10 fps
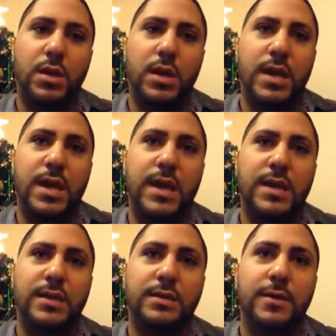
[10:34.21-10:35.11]

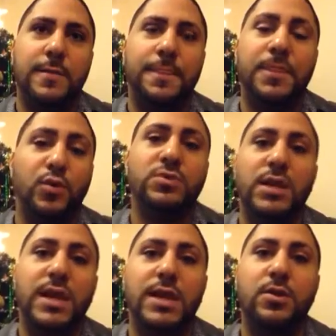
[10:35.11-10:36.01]
and what
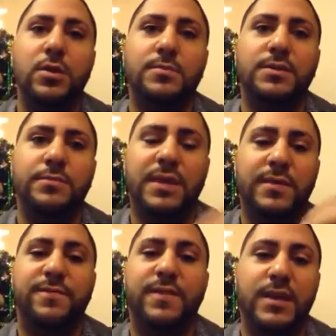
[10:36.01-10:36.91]
I'm saying, it
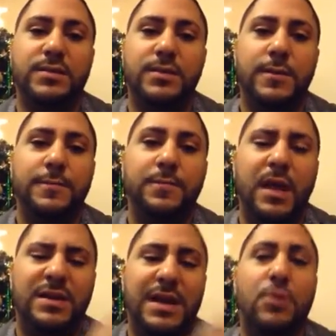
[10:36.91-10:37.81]
affects
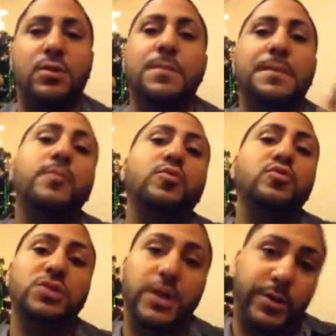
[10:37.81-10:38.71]
not only the people
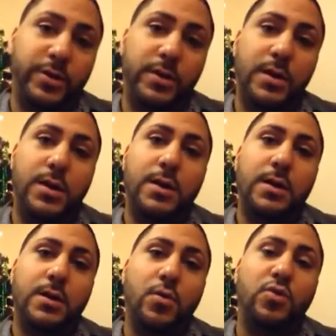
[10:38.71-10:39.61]
who stutter
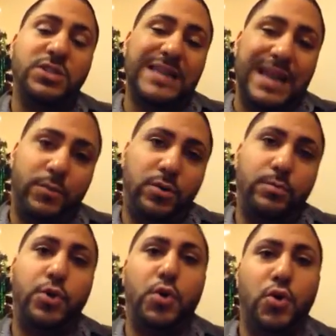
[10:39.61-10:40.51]
or stammer,
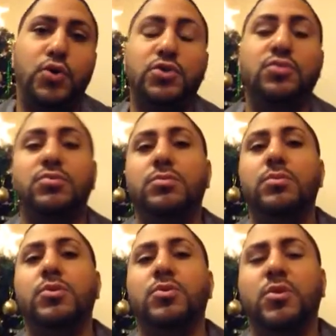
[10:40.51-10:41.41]
but also
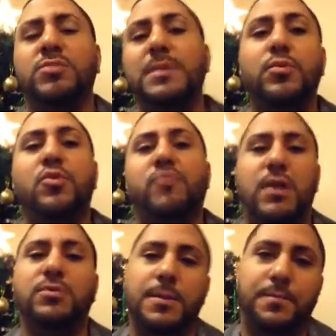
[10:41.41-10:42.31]
those people
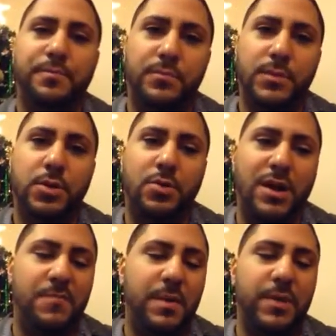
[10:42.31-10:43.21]
around them.
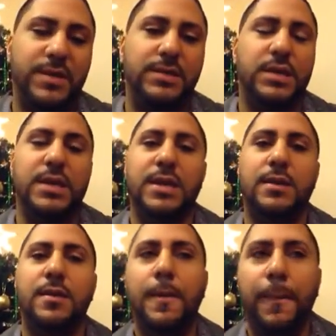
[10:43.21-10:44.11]
I remember as a
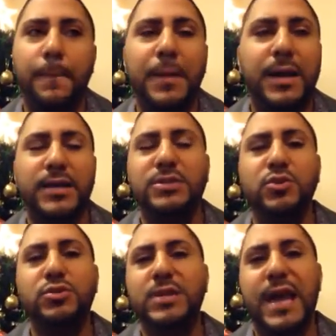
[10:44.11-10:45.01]
kid, my
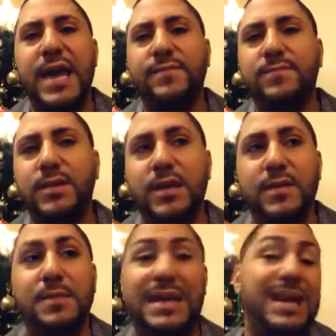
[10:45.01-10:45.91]
cousin used to have to
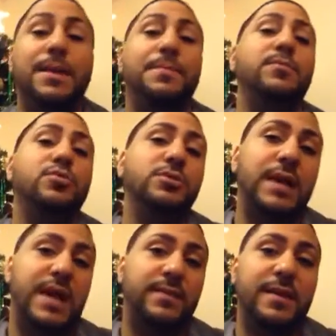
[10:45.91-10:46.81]
hit me. A lot of people used
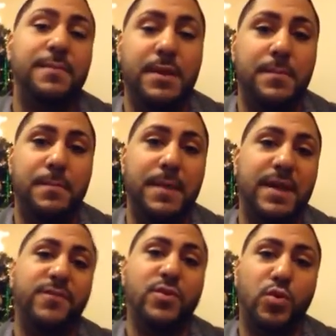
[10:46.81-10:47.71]
to have to hit me in my
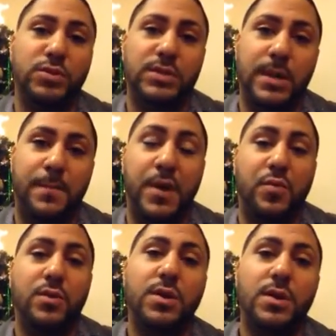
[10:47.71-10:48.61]
back for the words to come out.